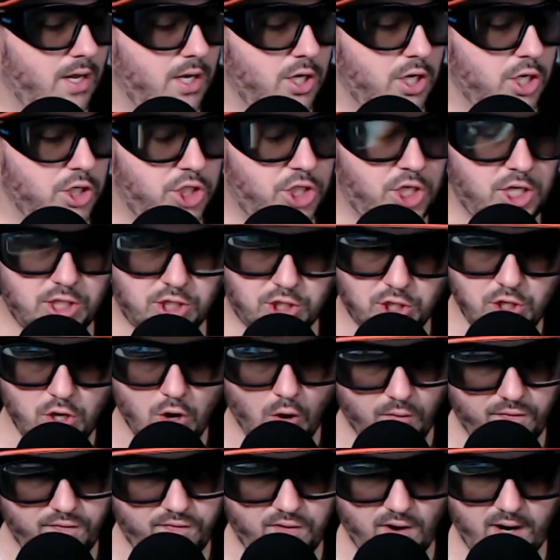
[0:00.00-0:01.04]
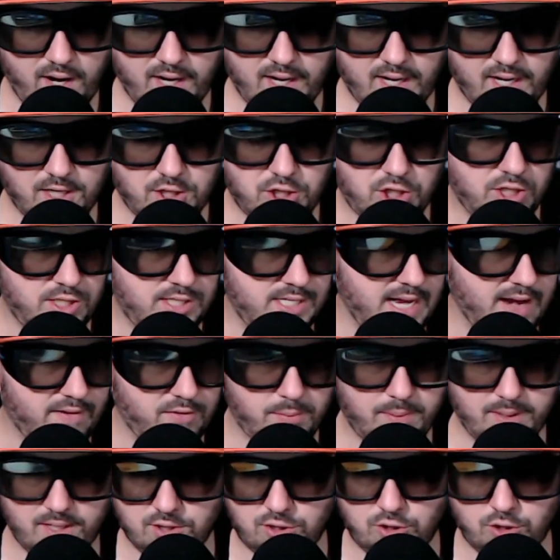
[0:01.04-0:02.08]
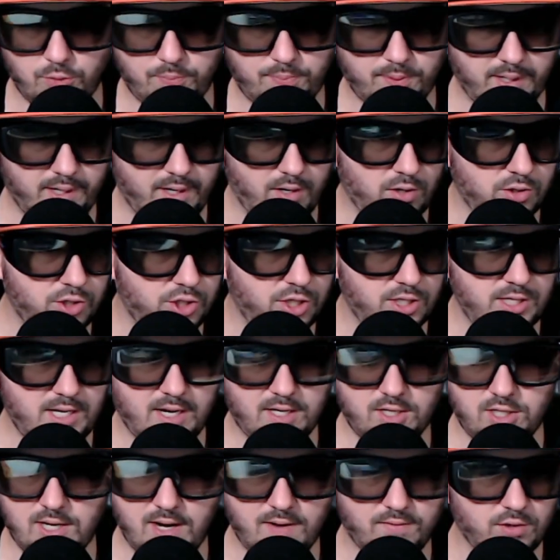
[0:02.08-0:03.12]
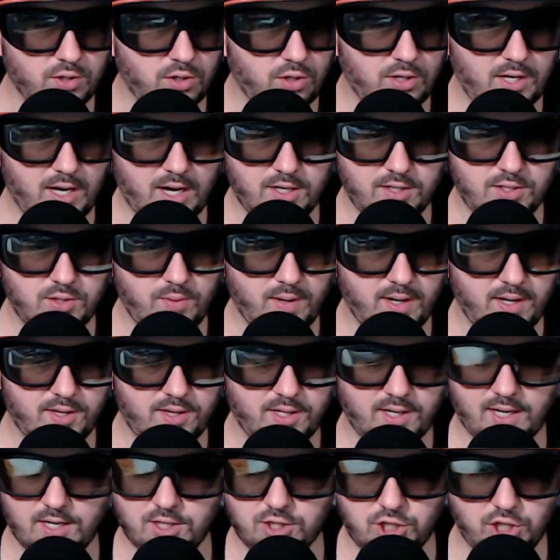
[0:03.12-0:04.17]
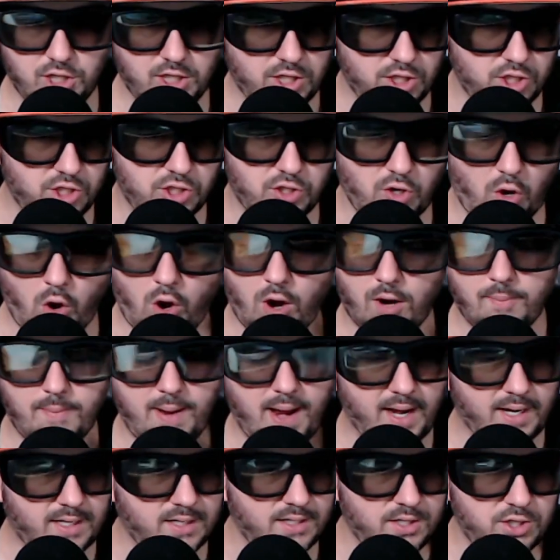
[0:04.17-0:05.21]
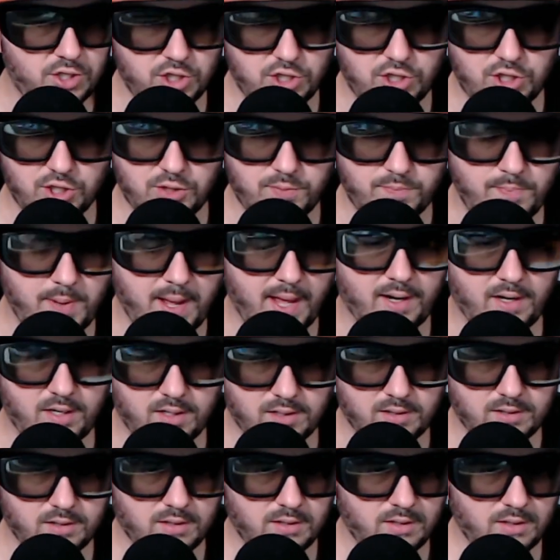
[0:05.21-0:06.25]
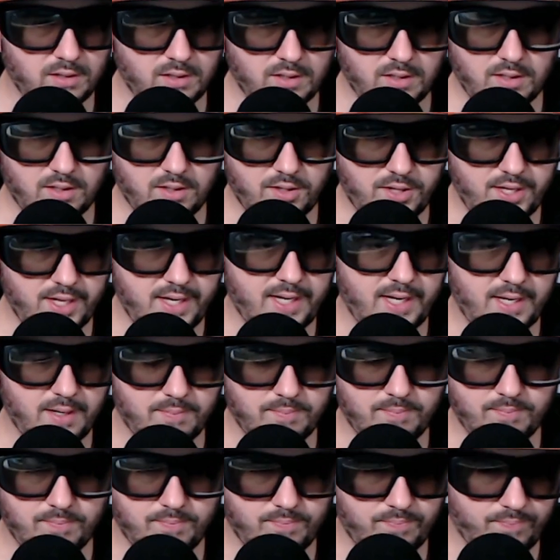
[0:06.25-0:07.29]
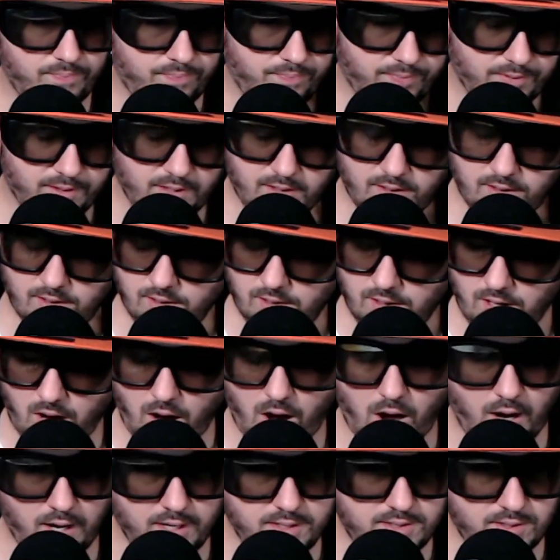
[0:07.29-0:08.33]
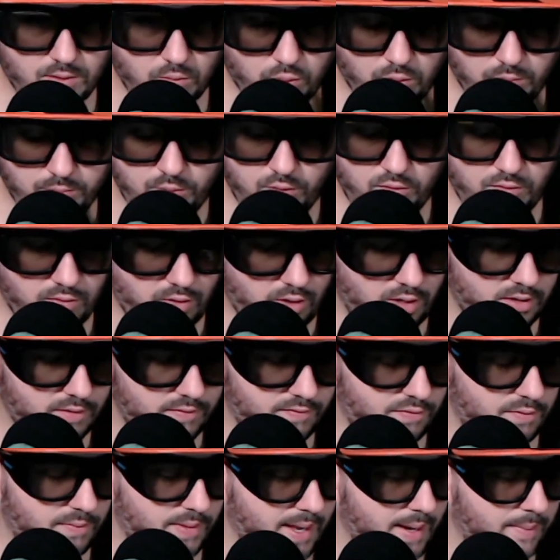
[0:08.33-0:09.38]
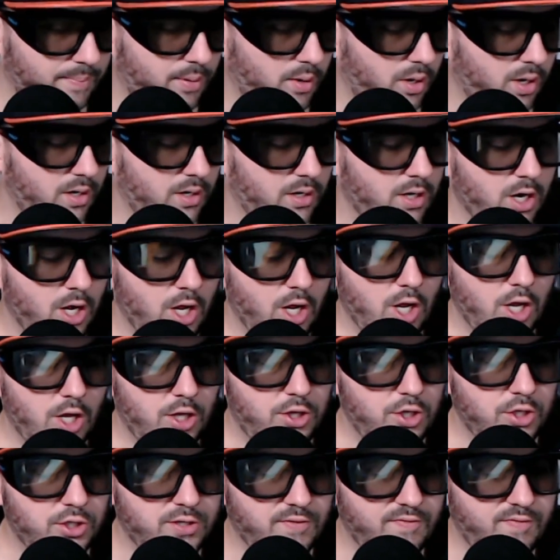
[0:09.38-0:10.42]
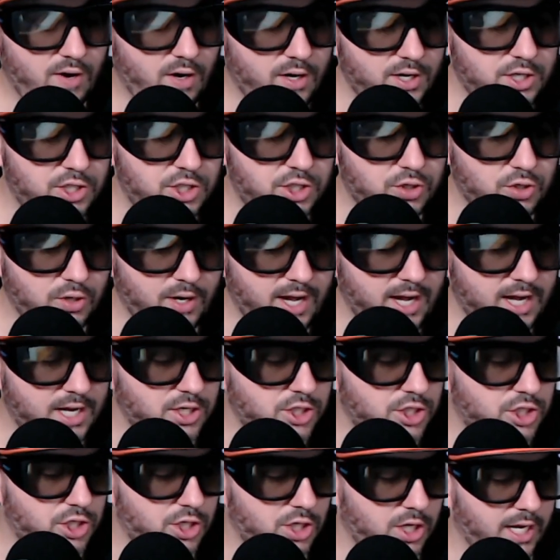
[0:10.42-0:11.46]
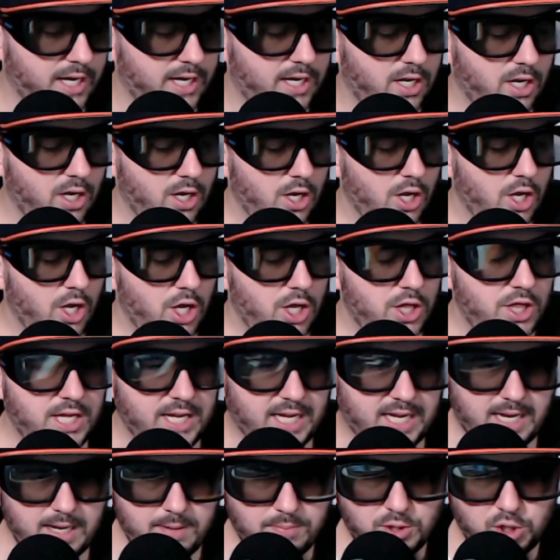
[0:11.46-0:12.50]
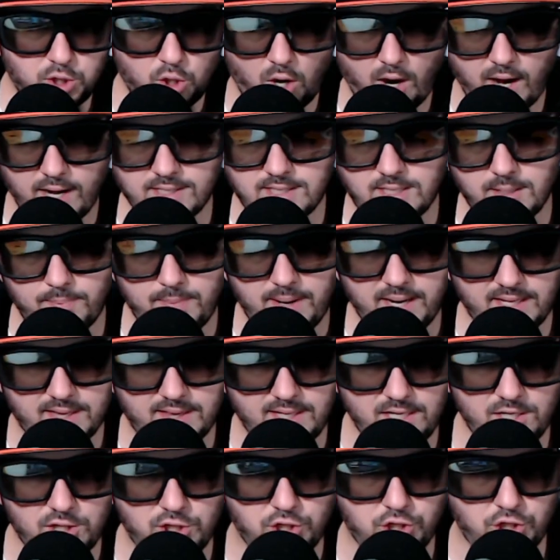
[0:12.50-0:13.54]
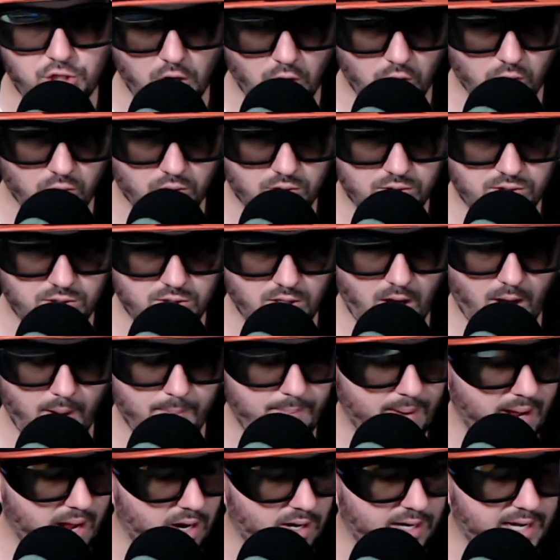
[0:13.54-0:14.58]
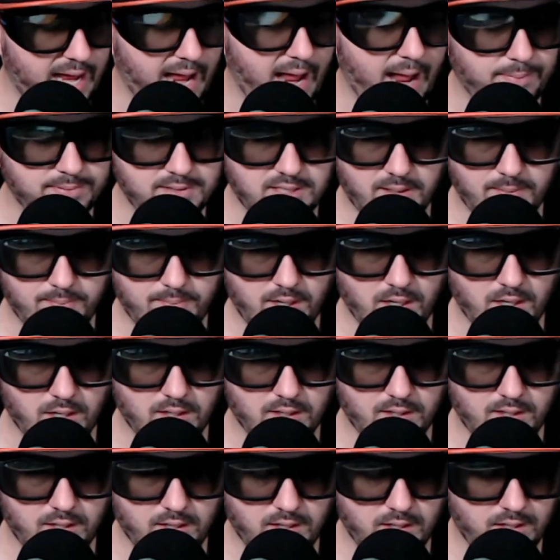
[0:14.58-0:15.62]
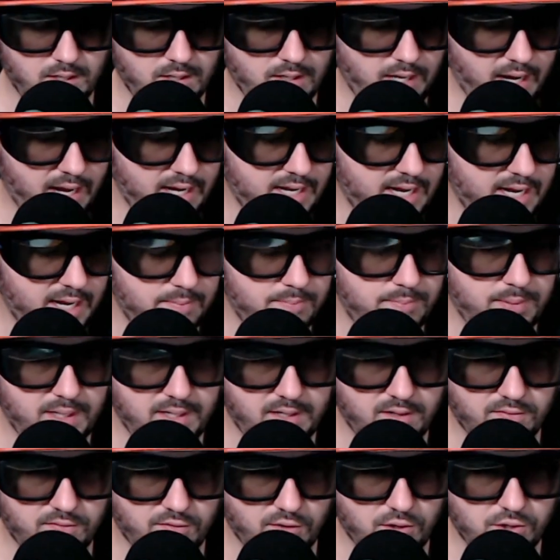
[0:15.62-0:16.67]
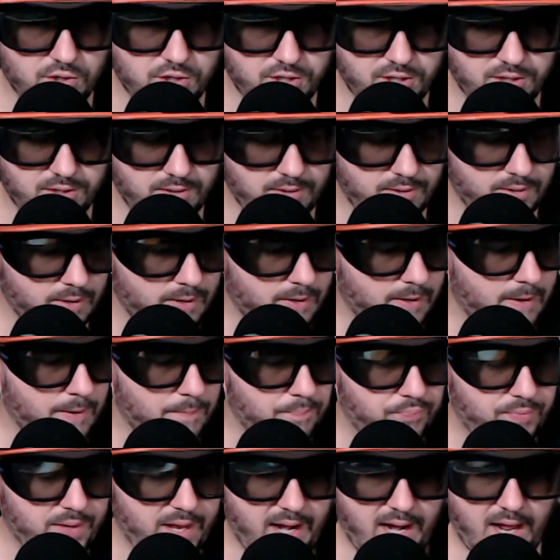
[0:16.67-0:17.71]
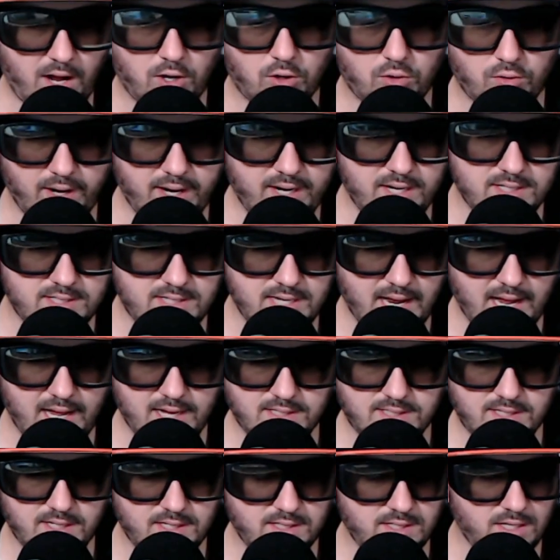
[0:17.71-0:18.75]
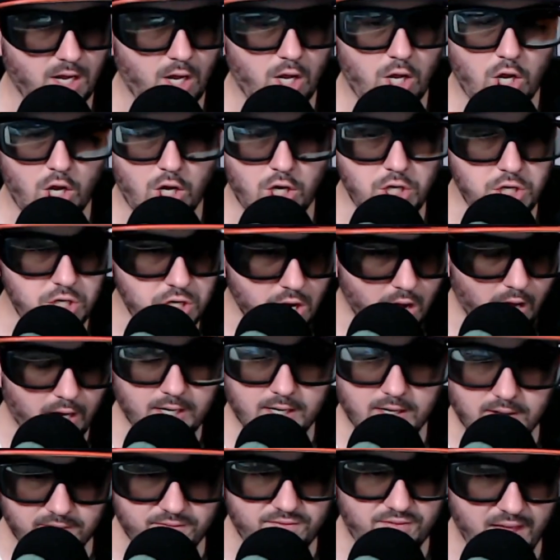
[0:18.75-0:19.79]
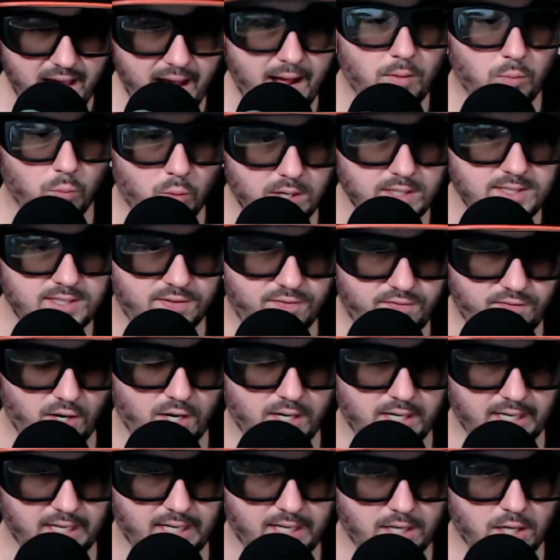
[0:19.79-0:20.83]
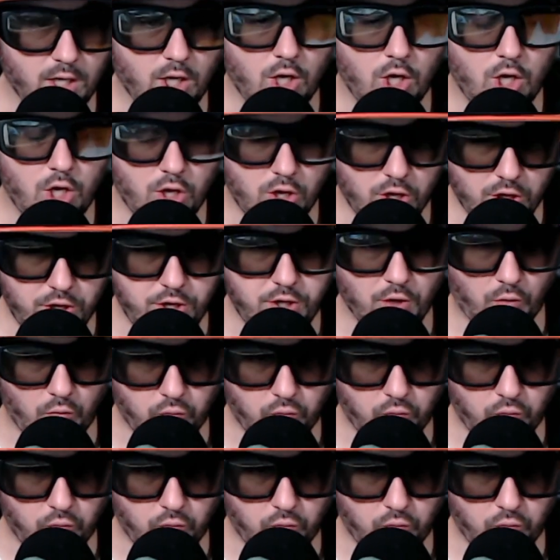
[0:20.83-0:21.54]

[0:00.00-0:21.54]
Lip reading: She has no fighting. She's never been a superhero. She never learned how to do anything. And she can just automatically, she's just better than him. All right, so we'll move on from that part. There's a very strange, like, they keep trying to make these jokes about Captain America and him being a virgin and how great his ass is. None of that was funny. The